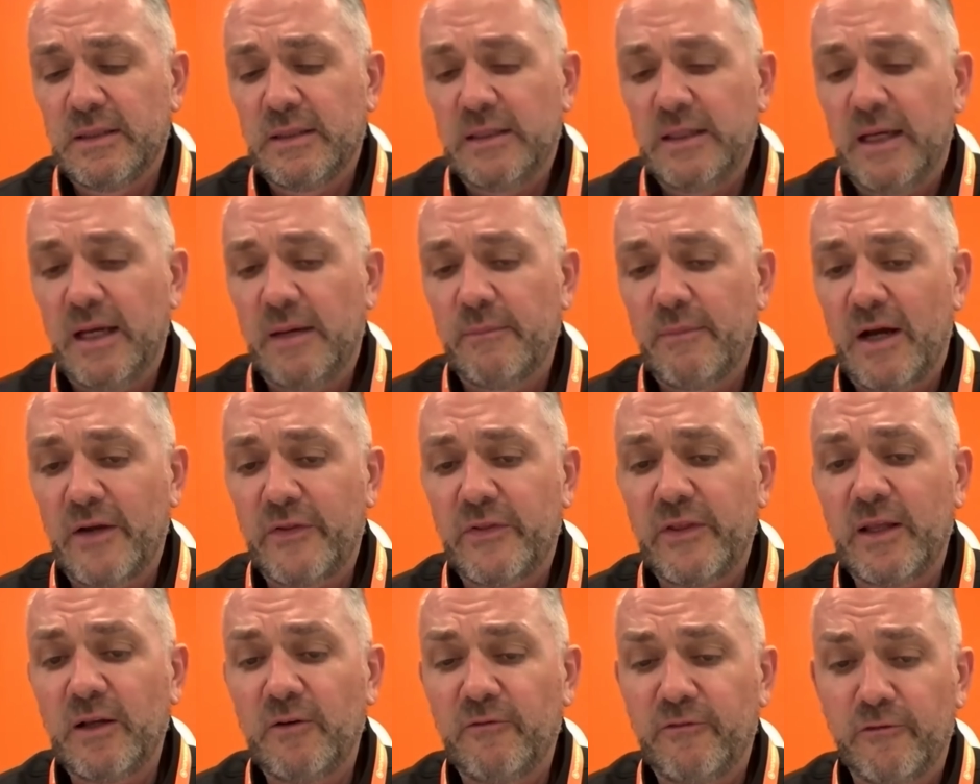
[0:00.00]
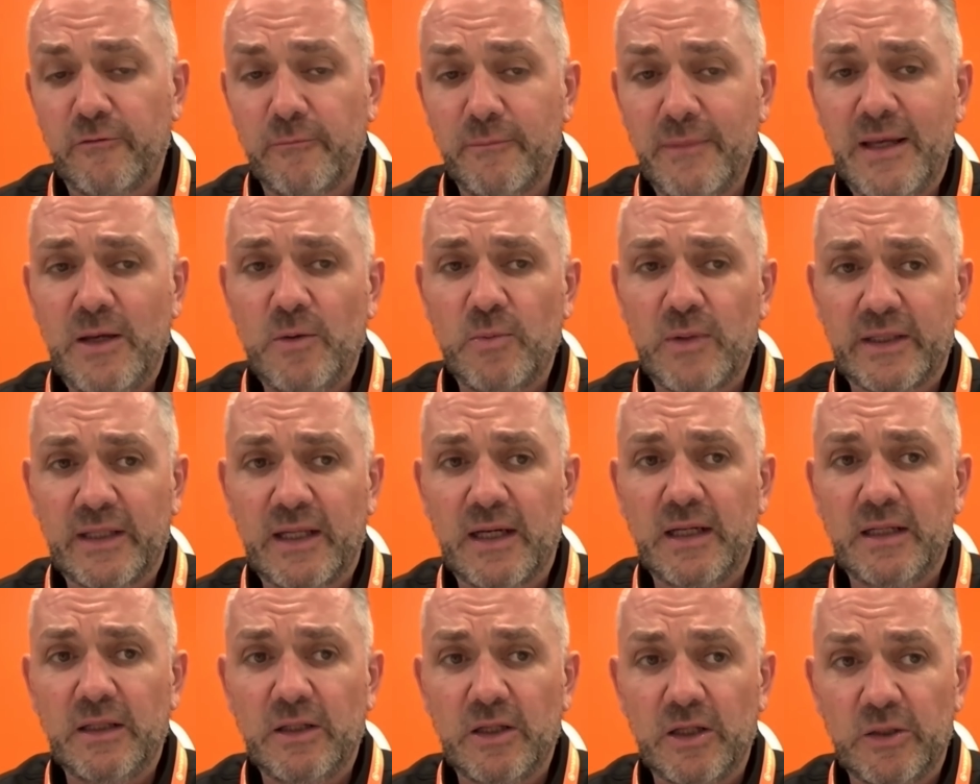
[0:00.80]
I think for me, when
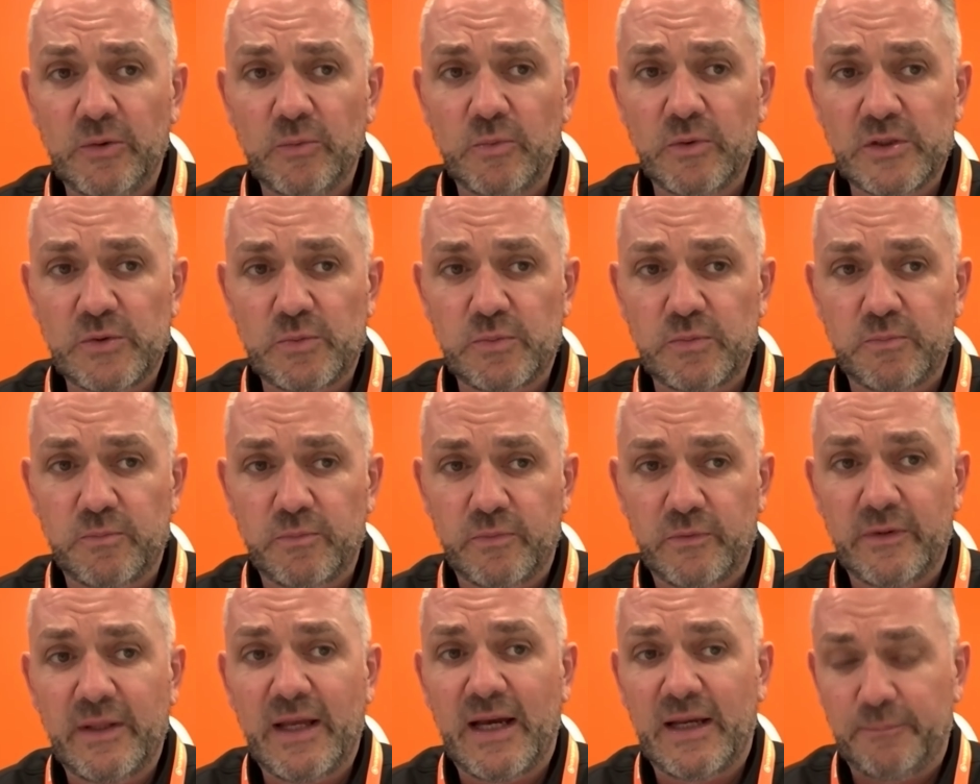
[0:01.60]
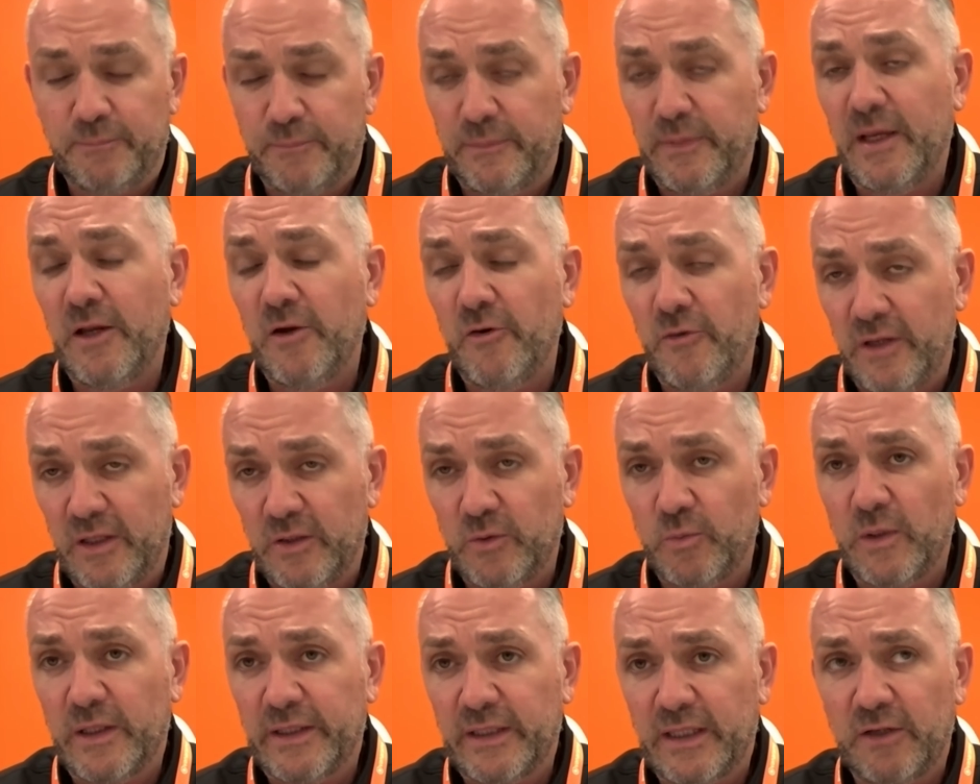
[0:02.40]
I learned was that period
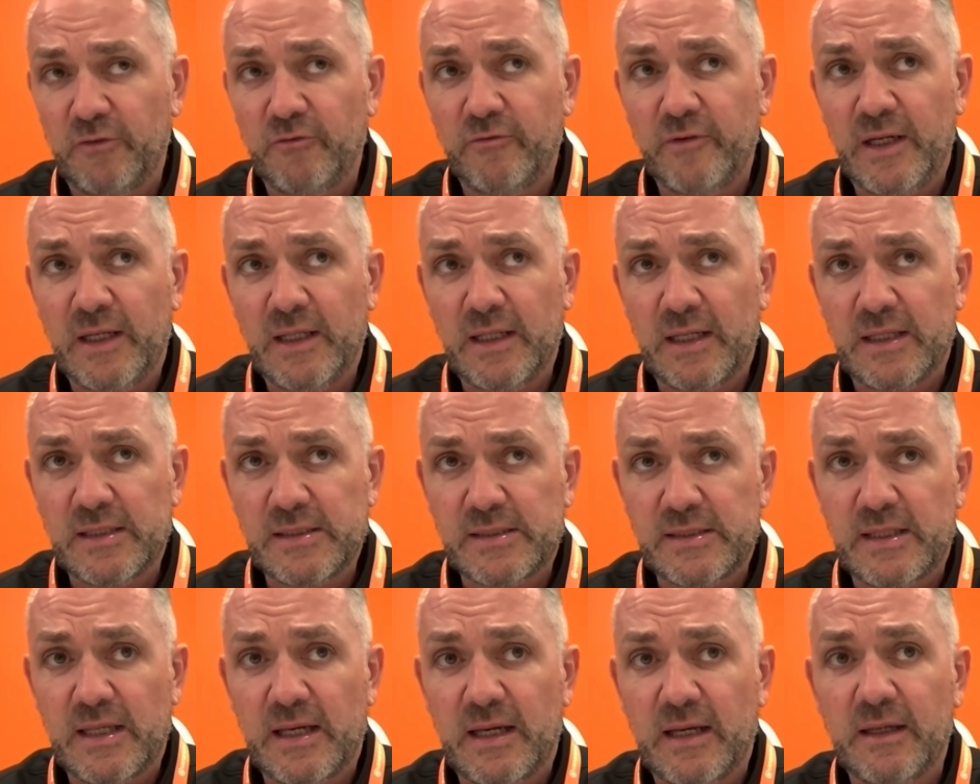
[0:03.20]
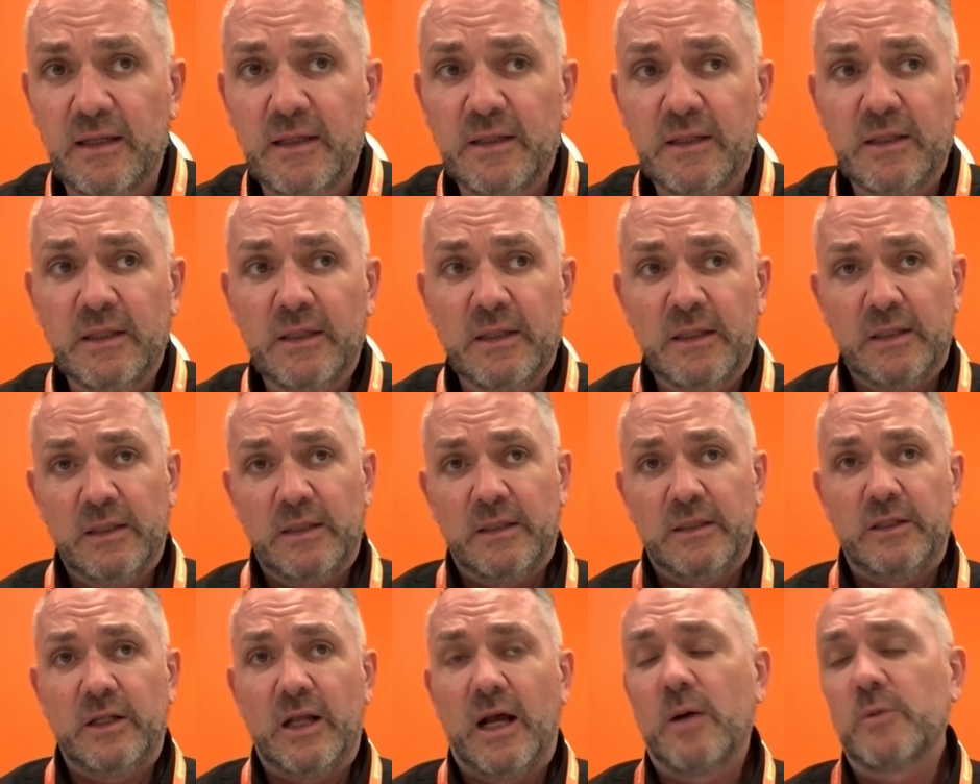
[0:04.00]
when I realized that
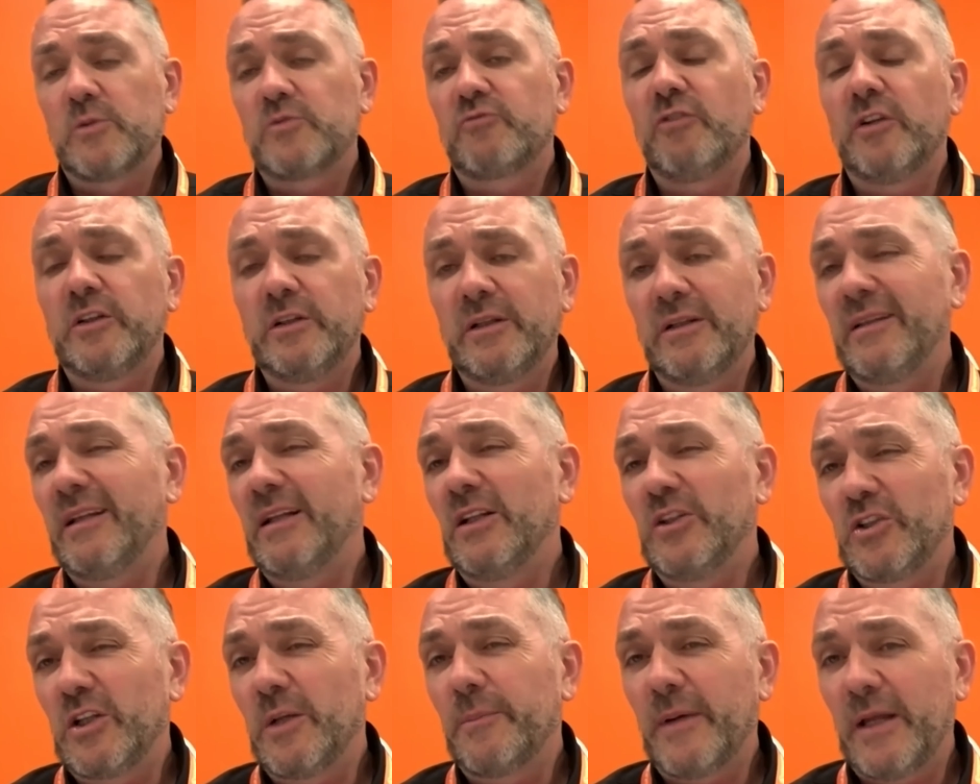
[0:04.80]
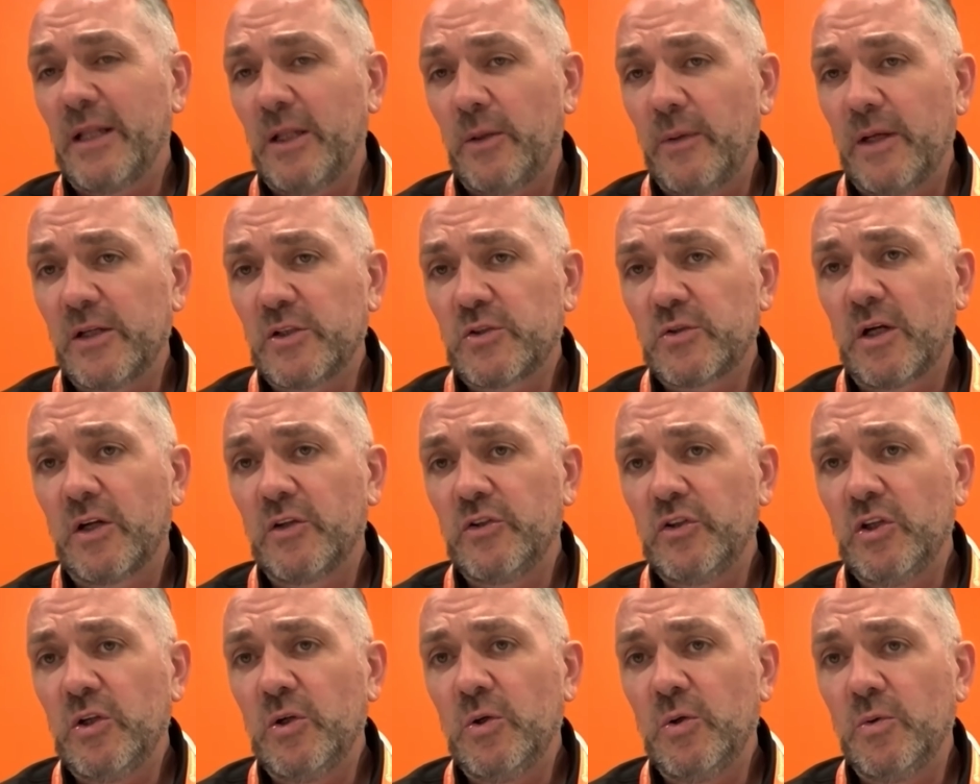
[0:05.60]
I was running the dealership anyway, so I
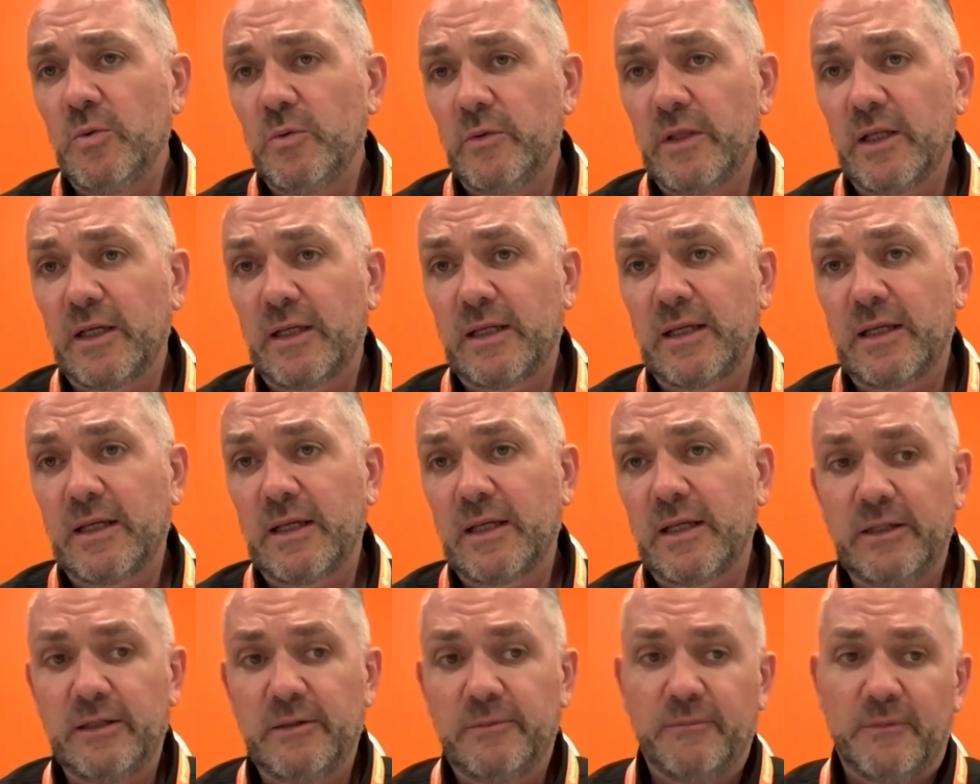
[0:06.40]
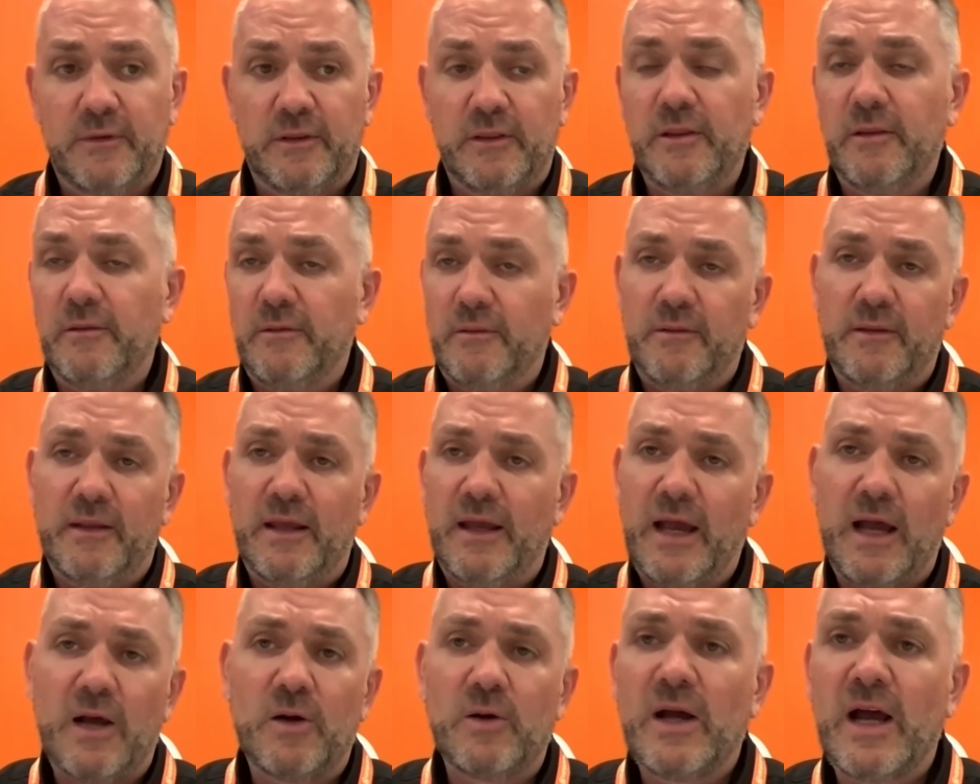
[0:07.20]
knew the kind of
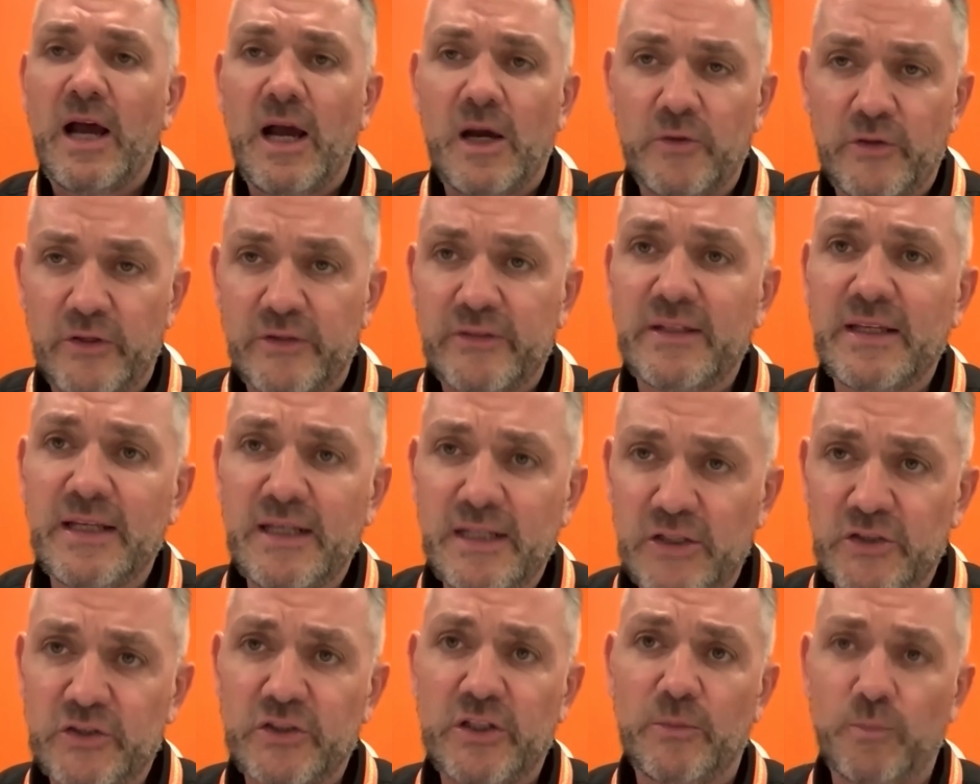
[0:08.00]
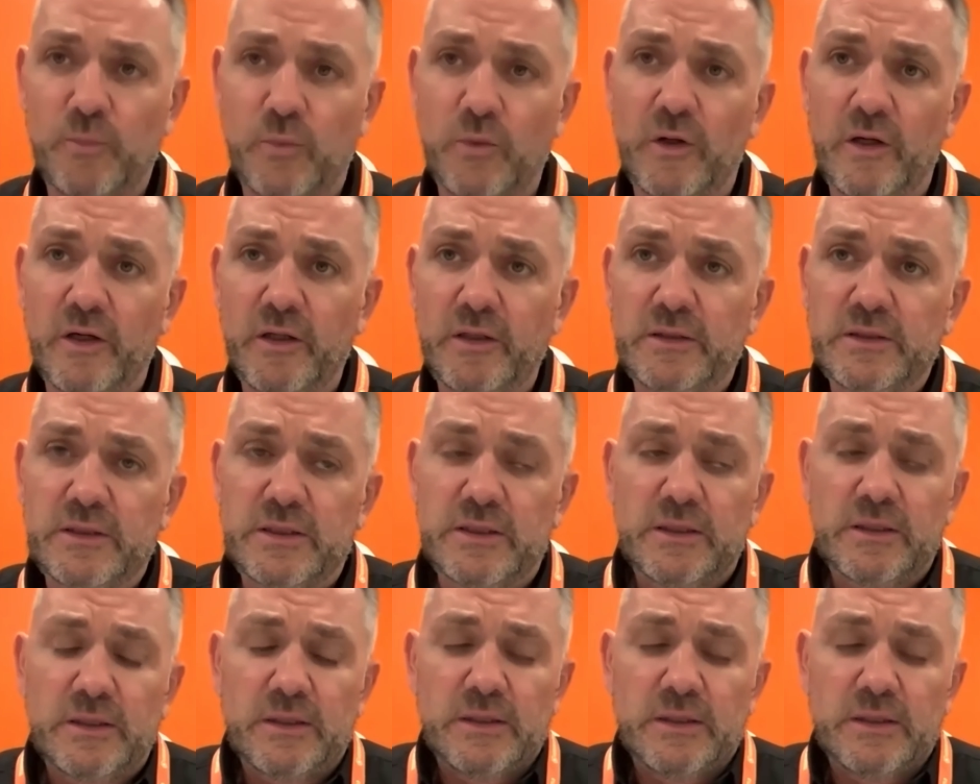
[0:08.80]
how the dealership worked.